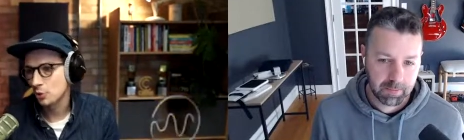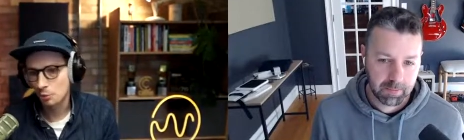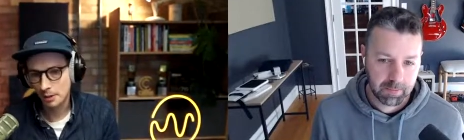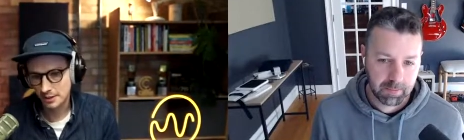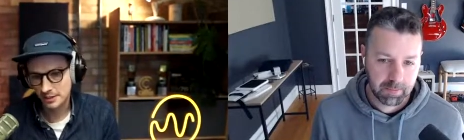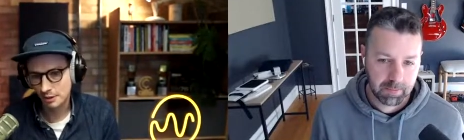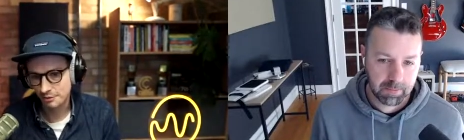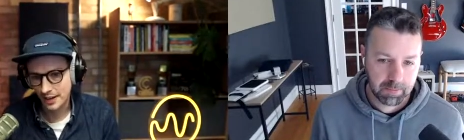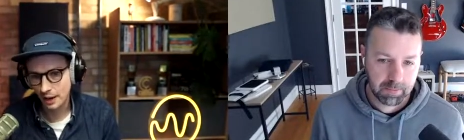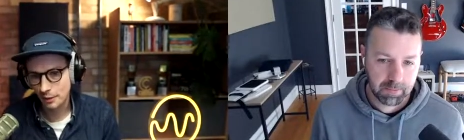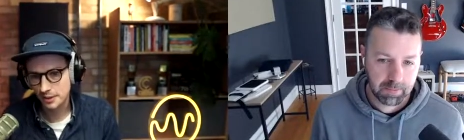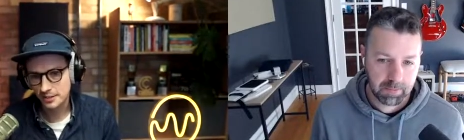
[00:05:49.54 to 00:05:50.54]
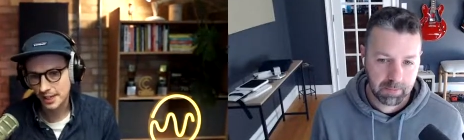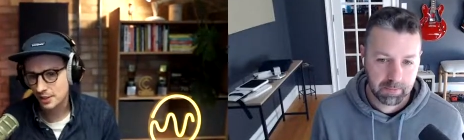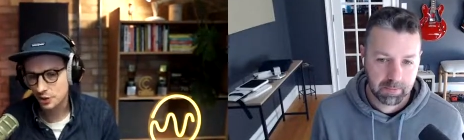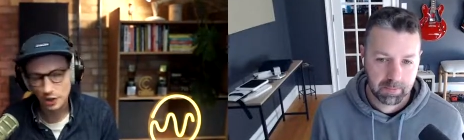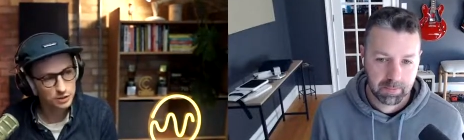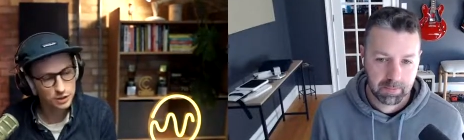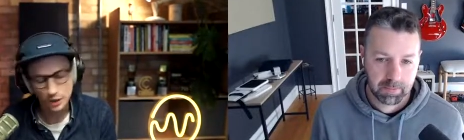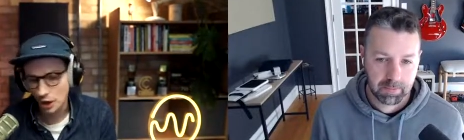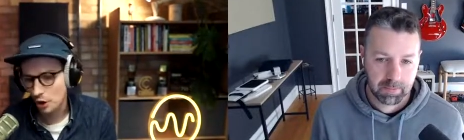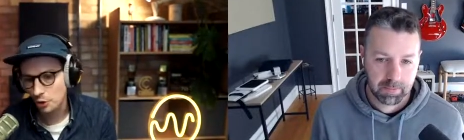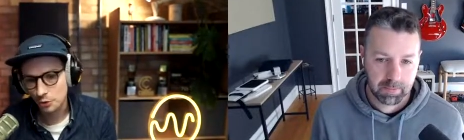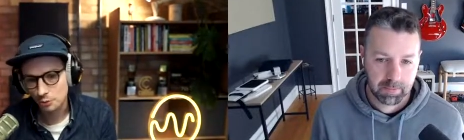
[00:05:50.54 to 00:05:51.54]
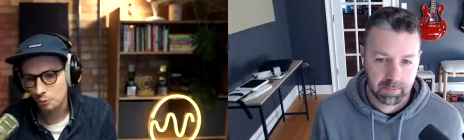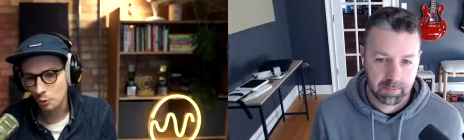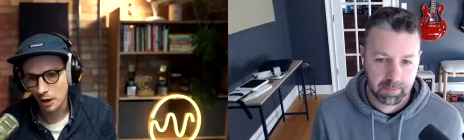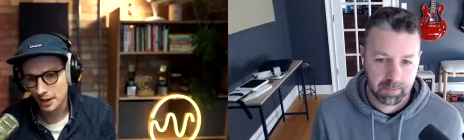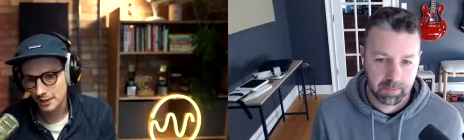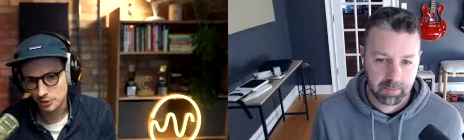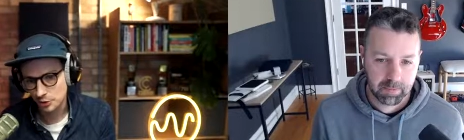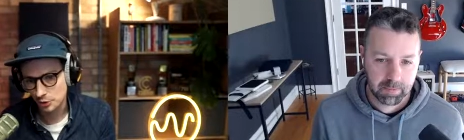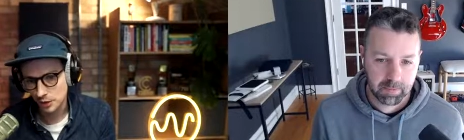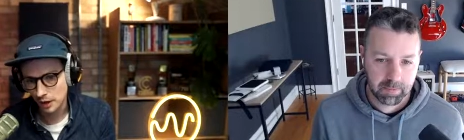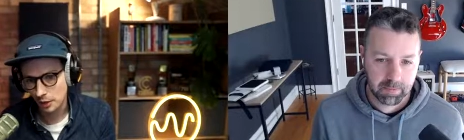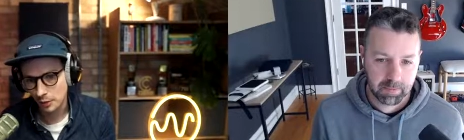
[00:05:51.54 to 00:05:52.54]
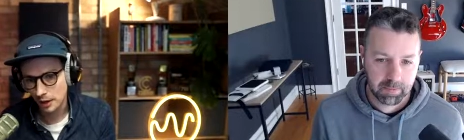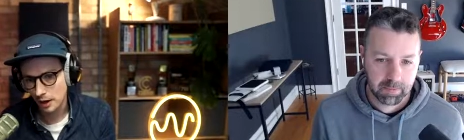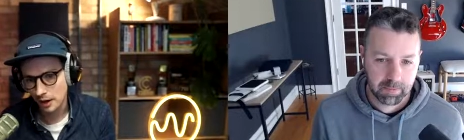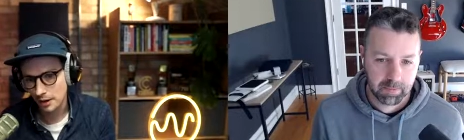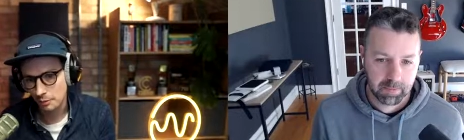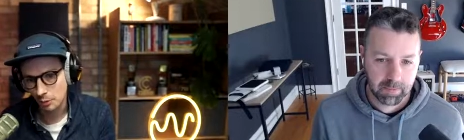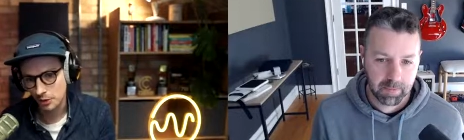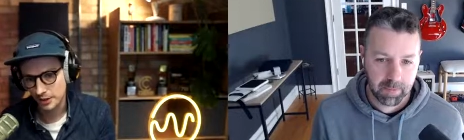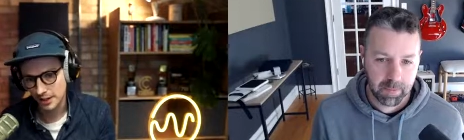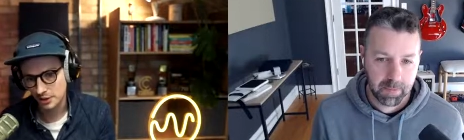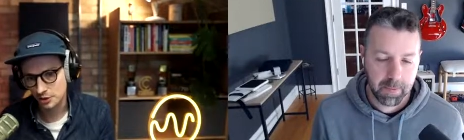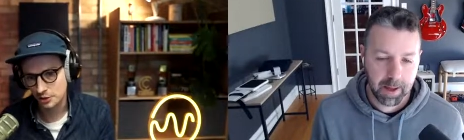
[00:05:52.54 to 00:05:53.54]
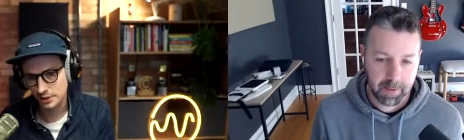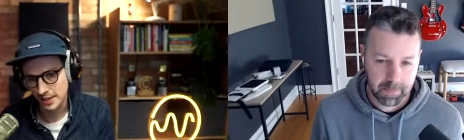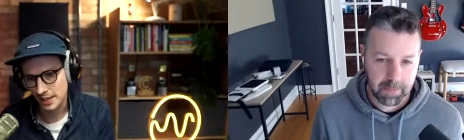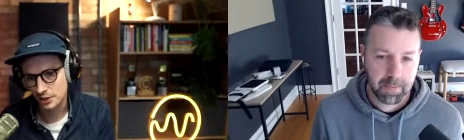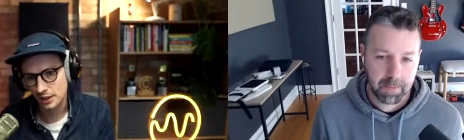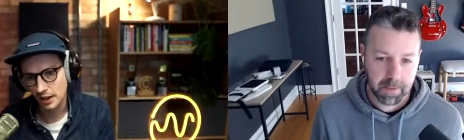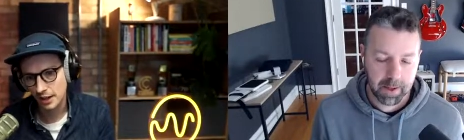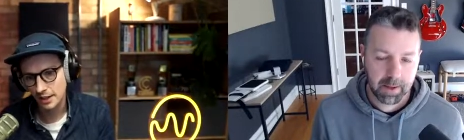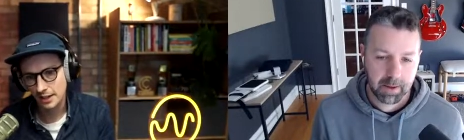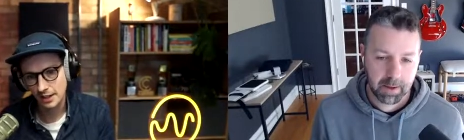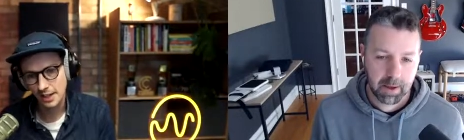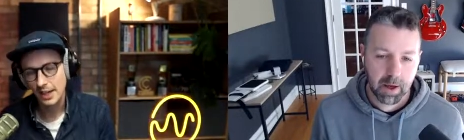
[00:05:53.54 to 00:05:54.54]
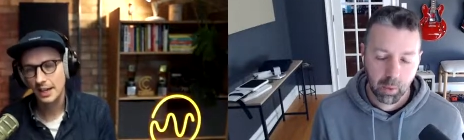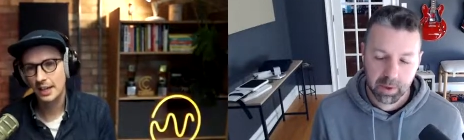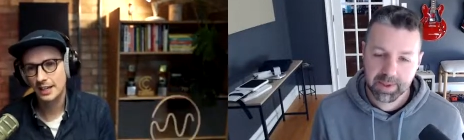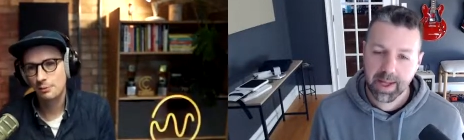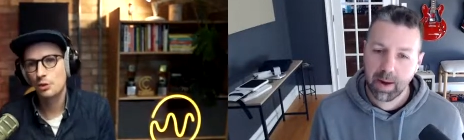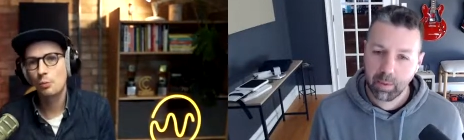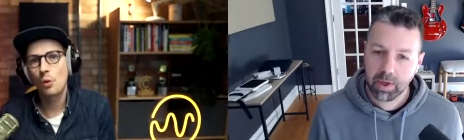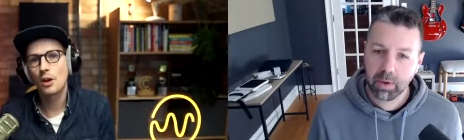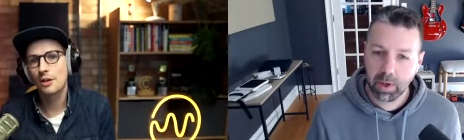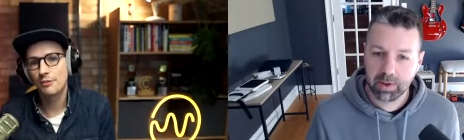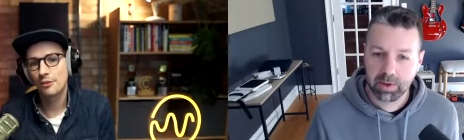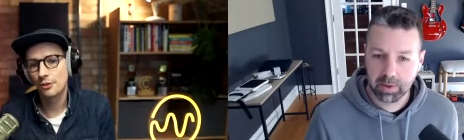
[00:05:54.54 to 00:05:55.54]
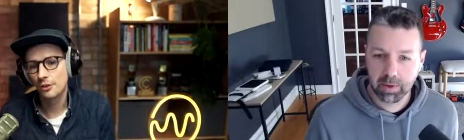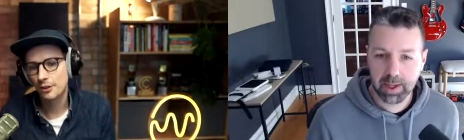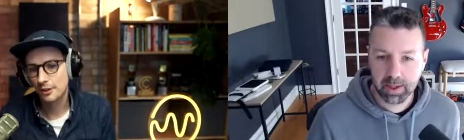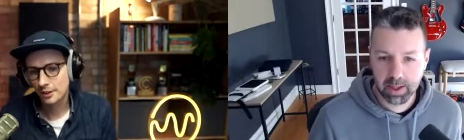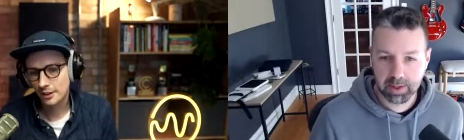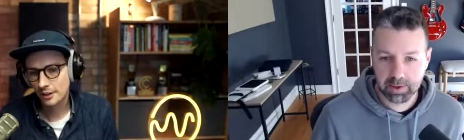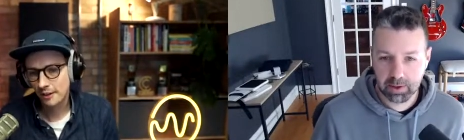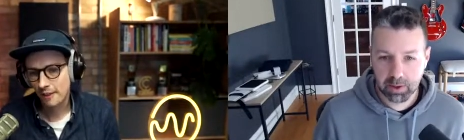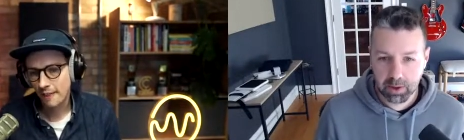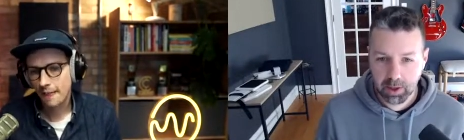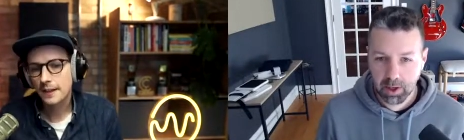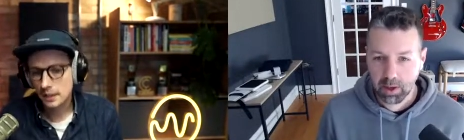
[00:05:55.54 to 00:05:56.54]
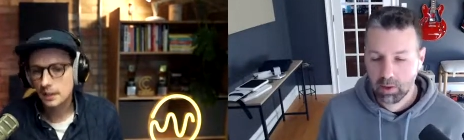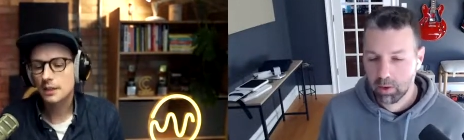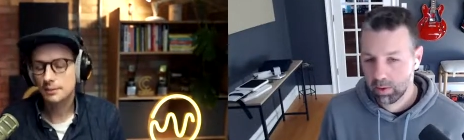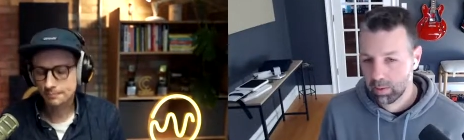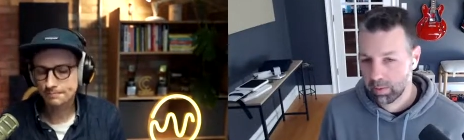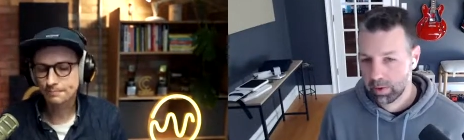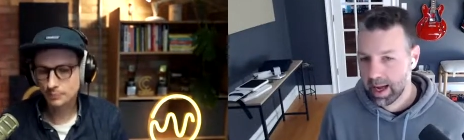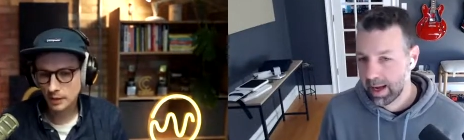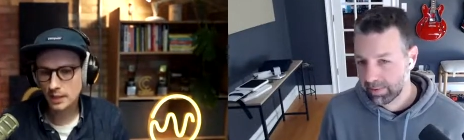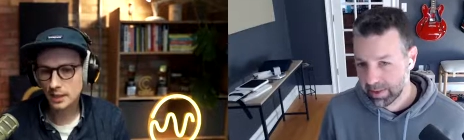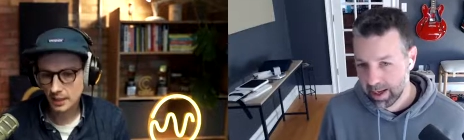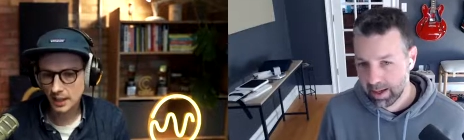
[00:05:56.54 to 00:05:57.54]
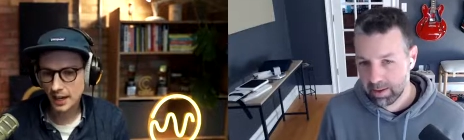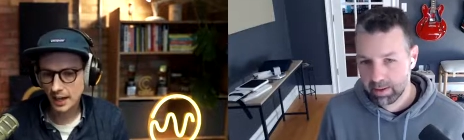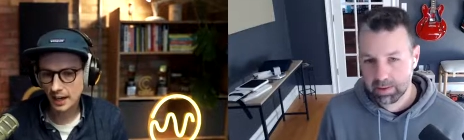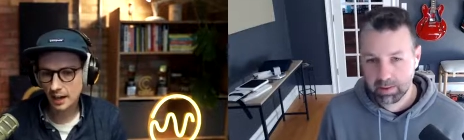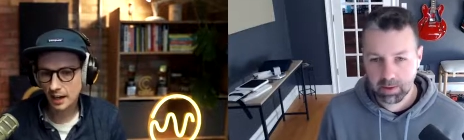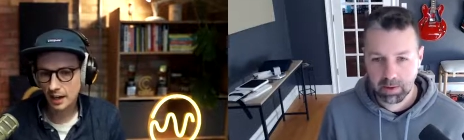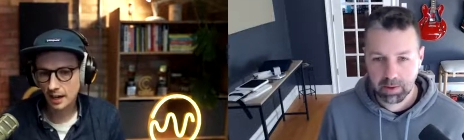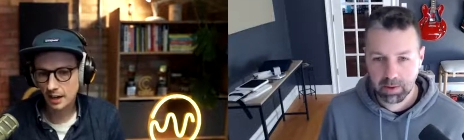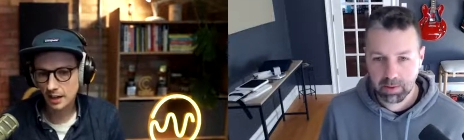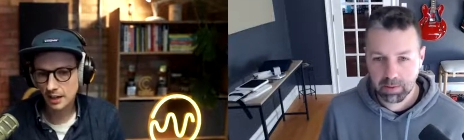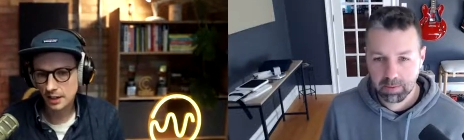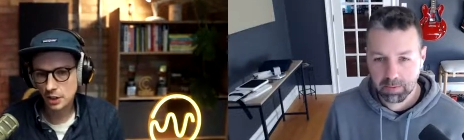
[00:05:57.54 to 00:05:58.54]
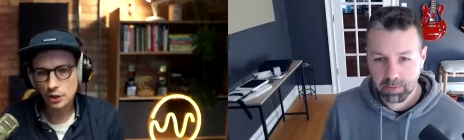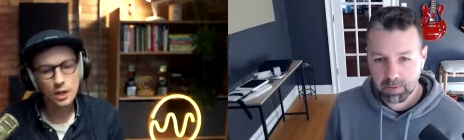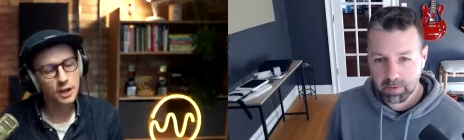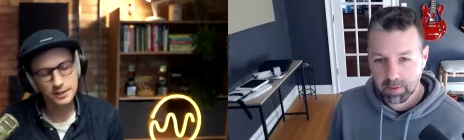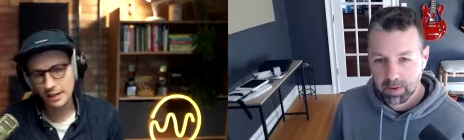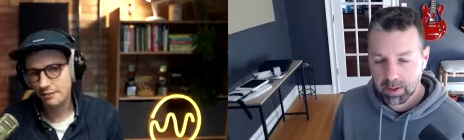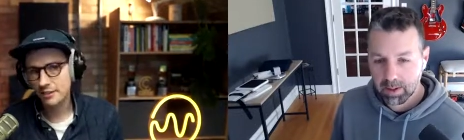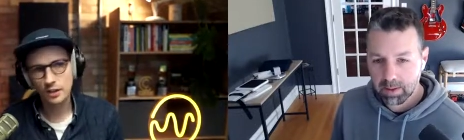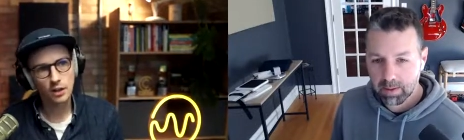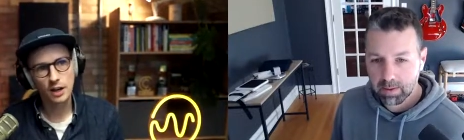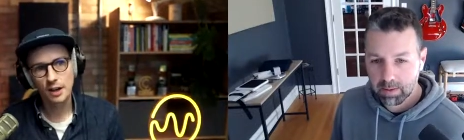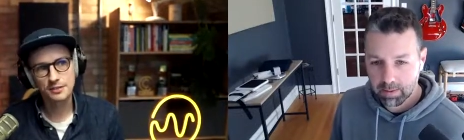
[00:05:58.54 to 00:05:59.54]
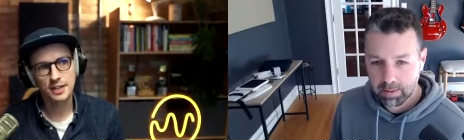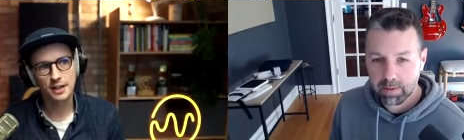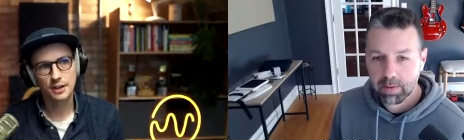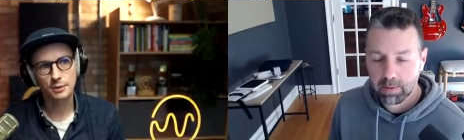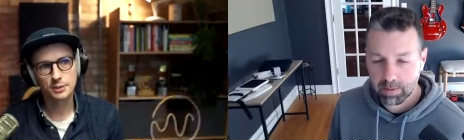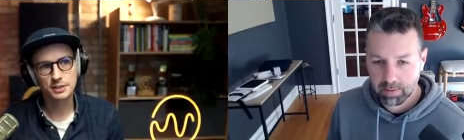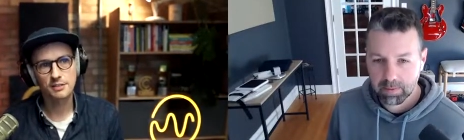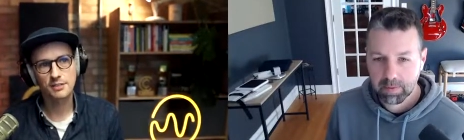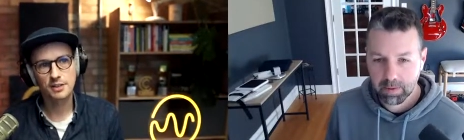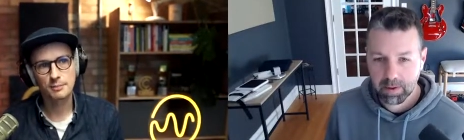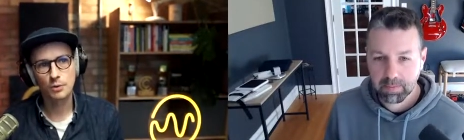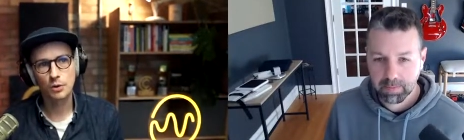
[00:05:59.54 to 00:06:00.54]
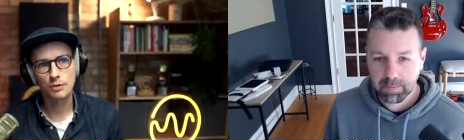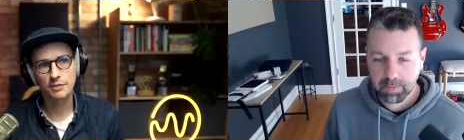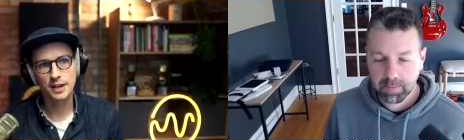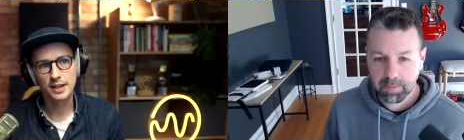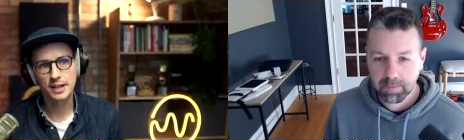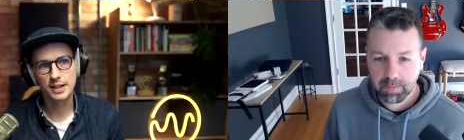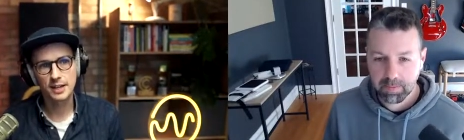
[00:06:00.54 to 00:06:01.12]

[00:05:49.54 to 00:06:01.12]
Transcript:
Speaker 1: myself now, I'd say just go work in a studio and learn what the industry yeah. is actually like. like was that was what wonderful... you wanted to do,
Speaker 2: like like studio or live sound yeah. or? Uh,
Speaker 1: no, definitely not live sound. I was definitely yeah. more of a